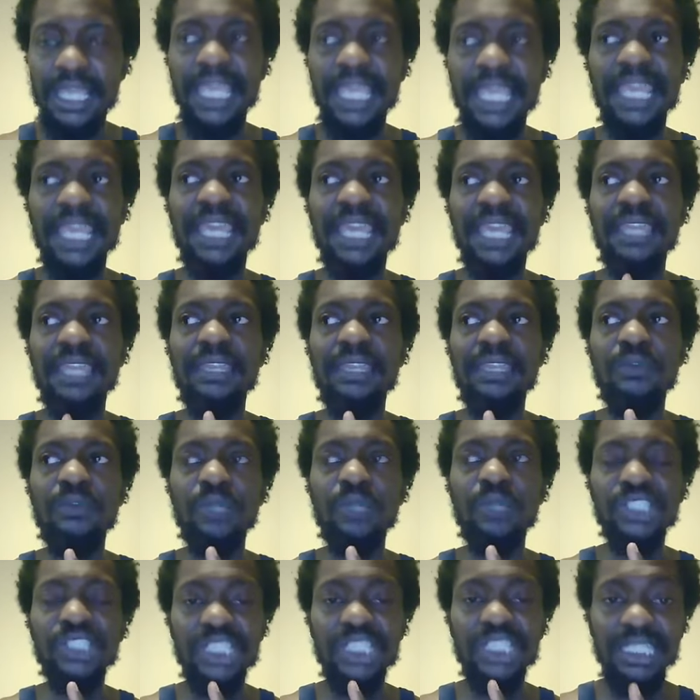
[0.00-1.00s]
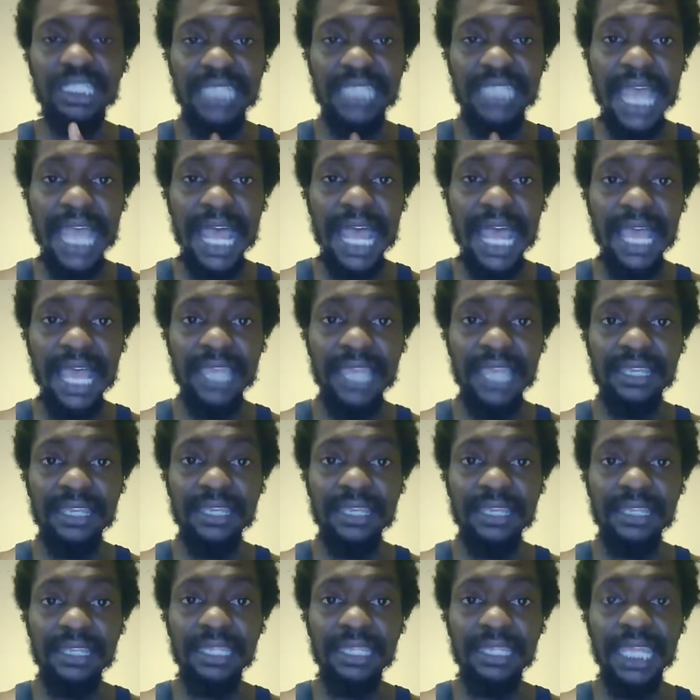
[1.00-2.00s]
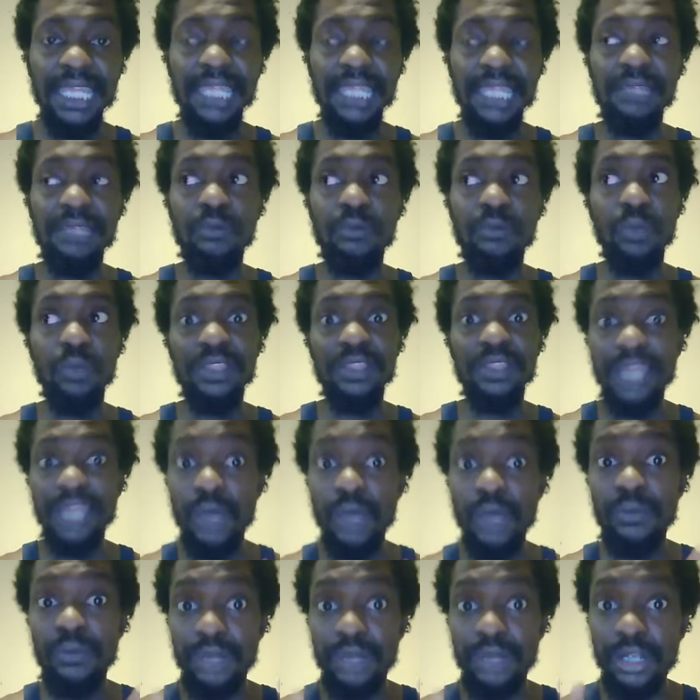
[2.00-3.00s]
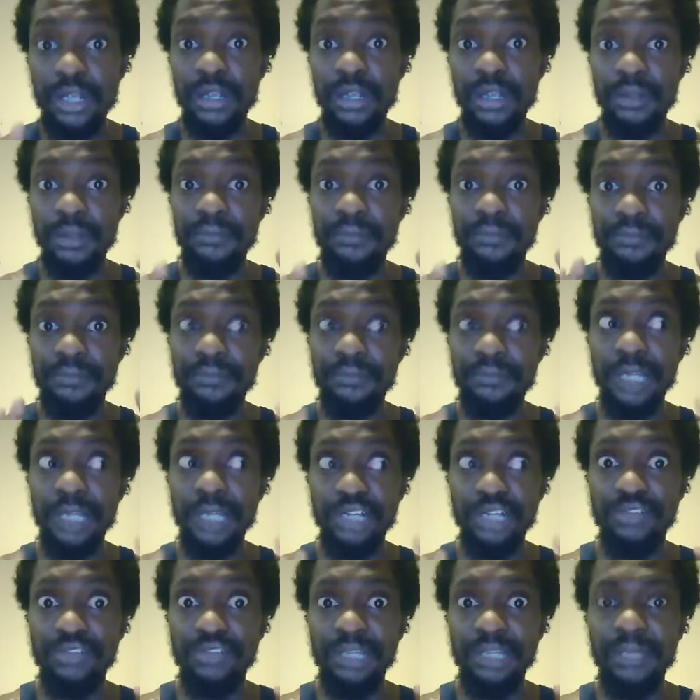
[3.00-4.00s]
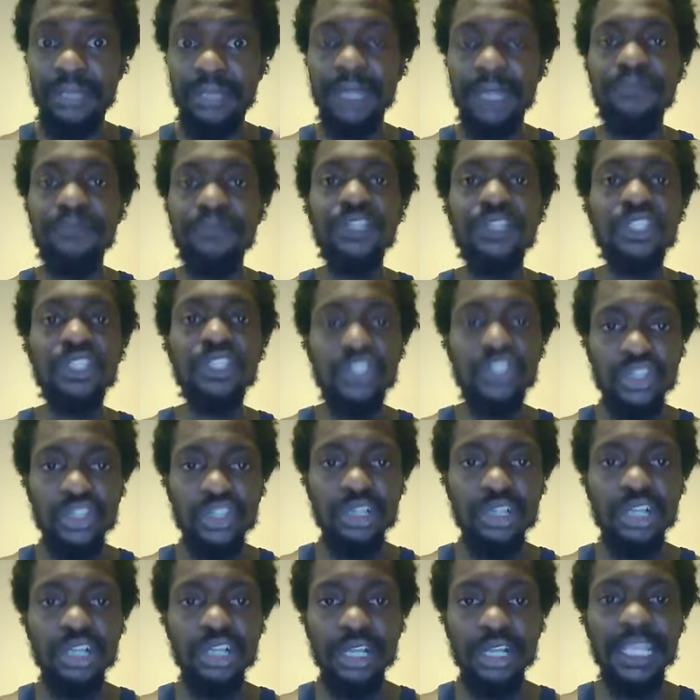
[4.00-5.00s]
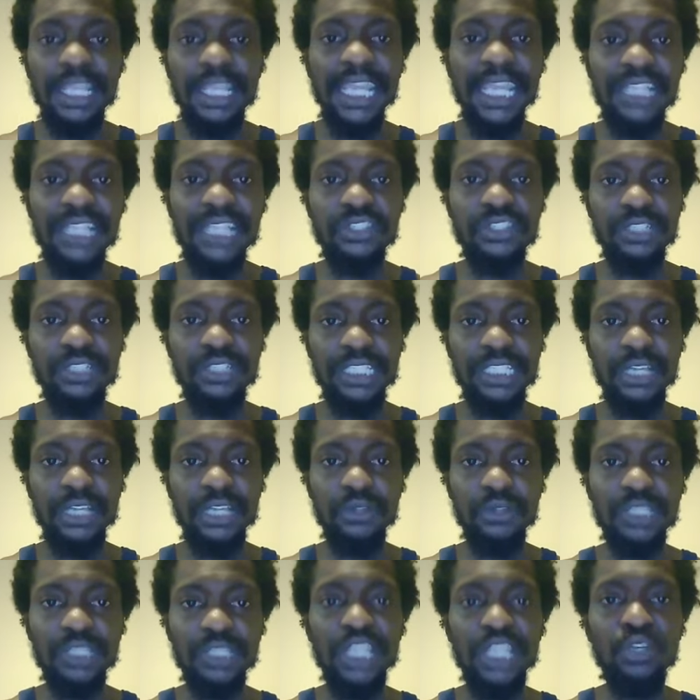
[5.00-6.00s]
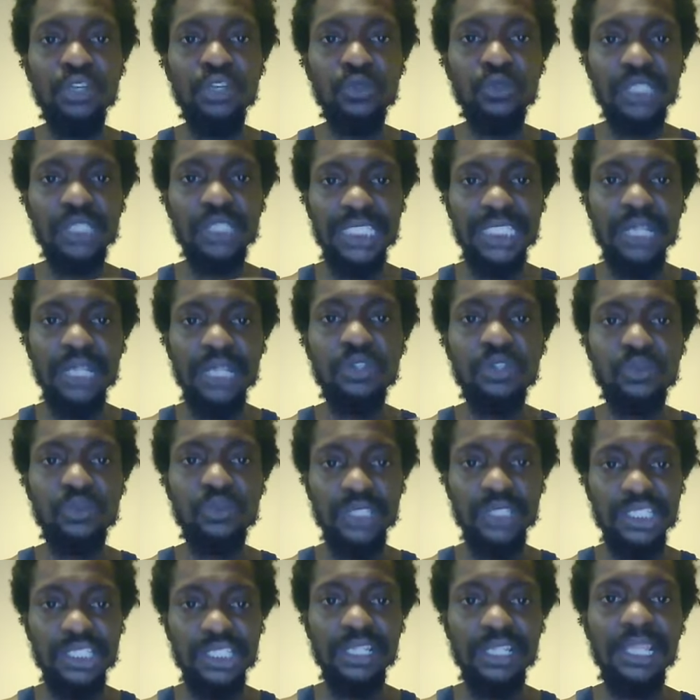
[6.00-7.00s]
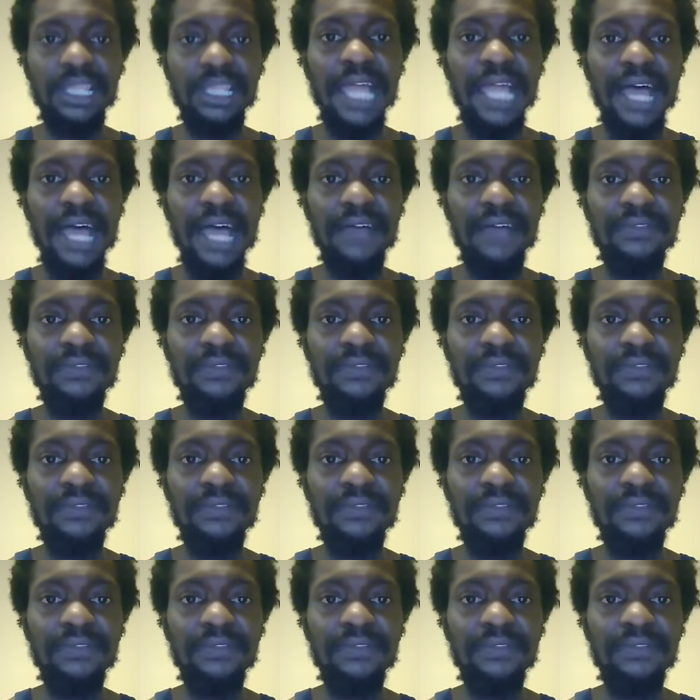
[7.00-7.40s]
And when she died, they, without her agreement, took her cancer cells. And those cells were still alive.